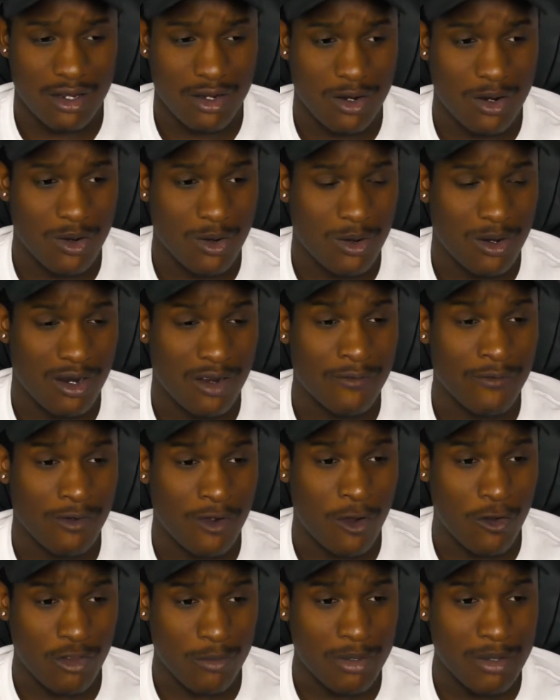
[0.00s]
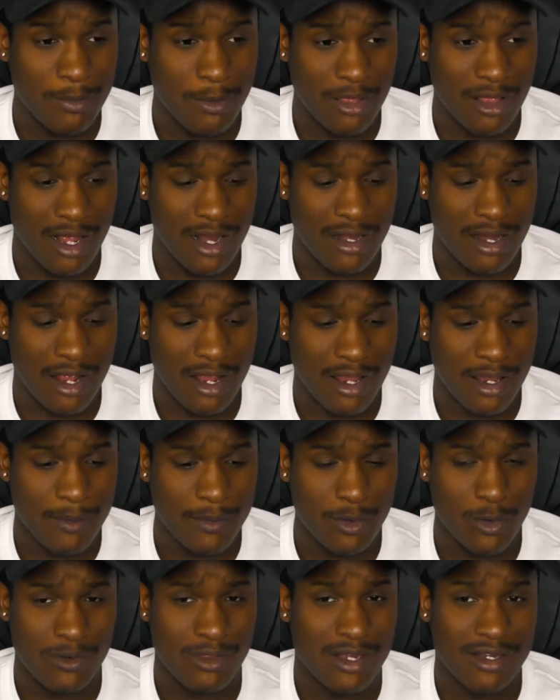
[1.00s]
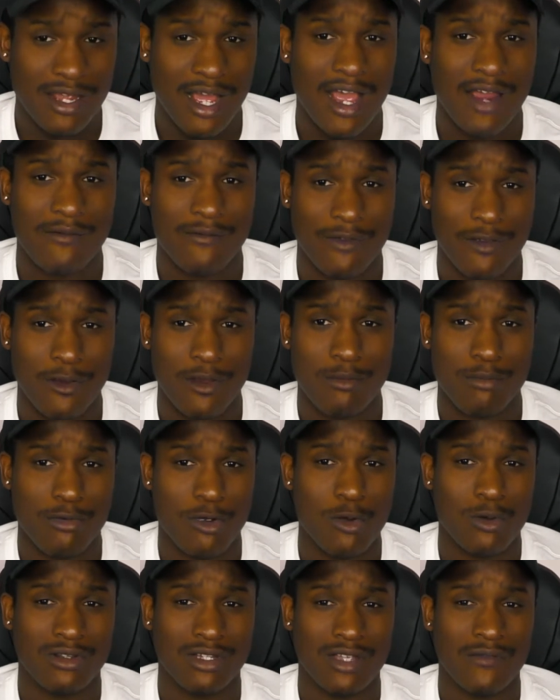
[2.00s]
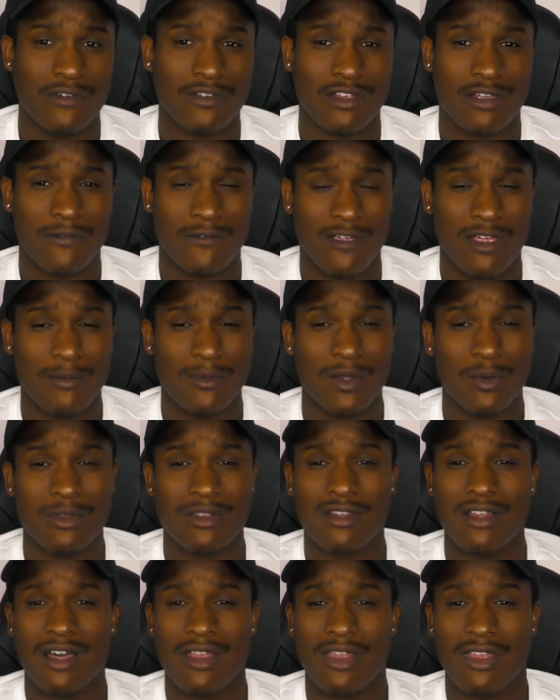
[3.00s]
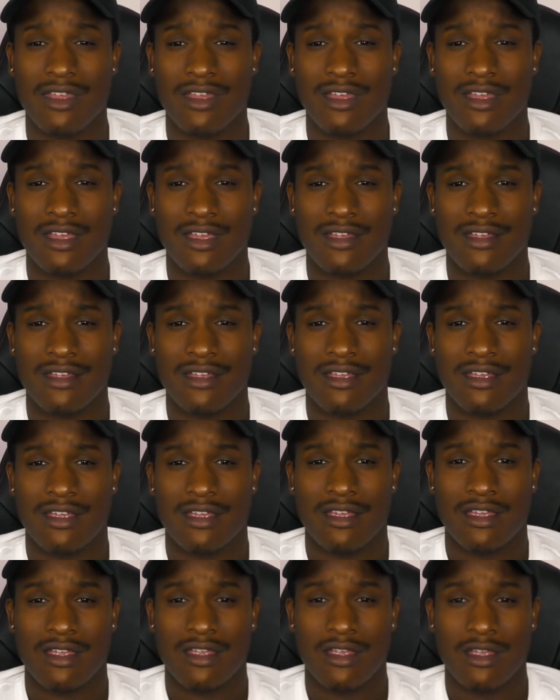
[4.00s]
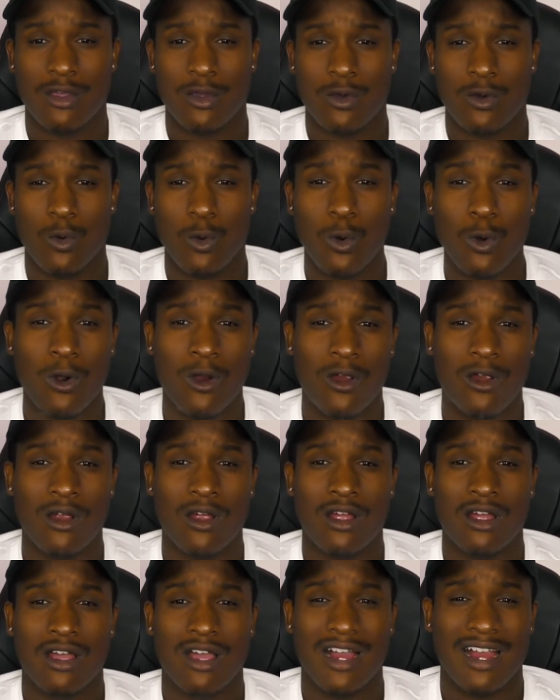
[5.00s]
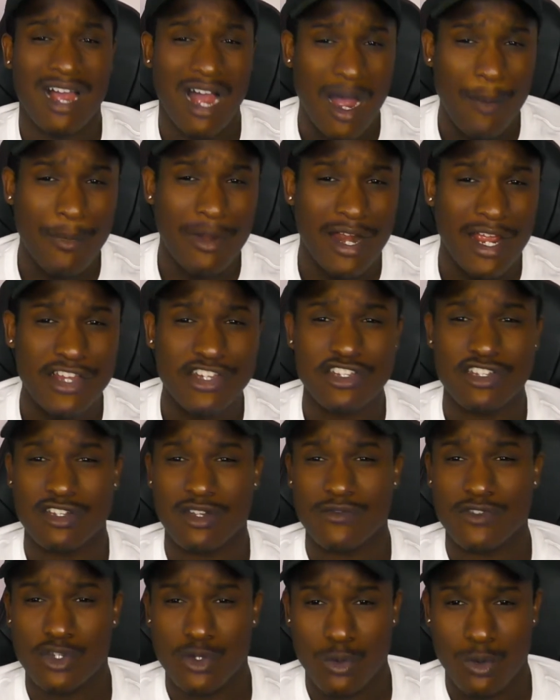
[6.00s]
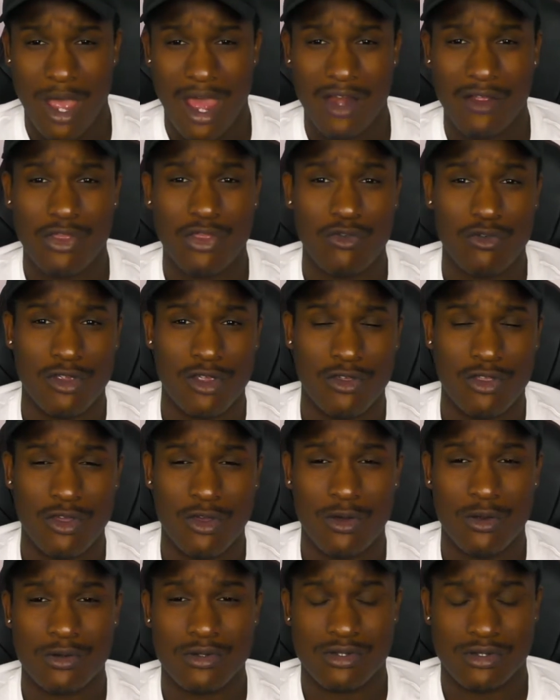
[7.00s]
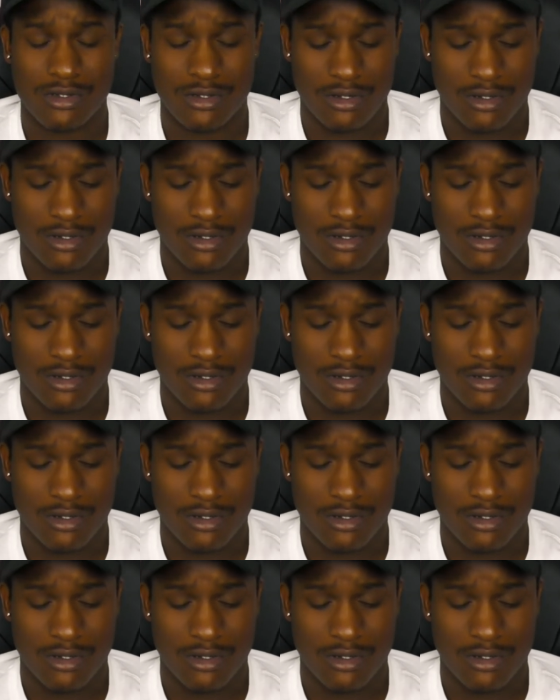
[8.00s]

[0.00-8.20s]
Or of all the people that I named, or they died very broke, leaving their family with nothing. Or a combination of two out of three of those.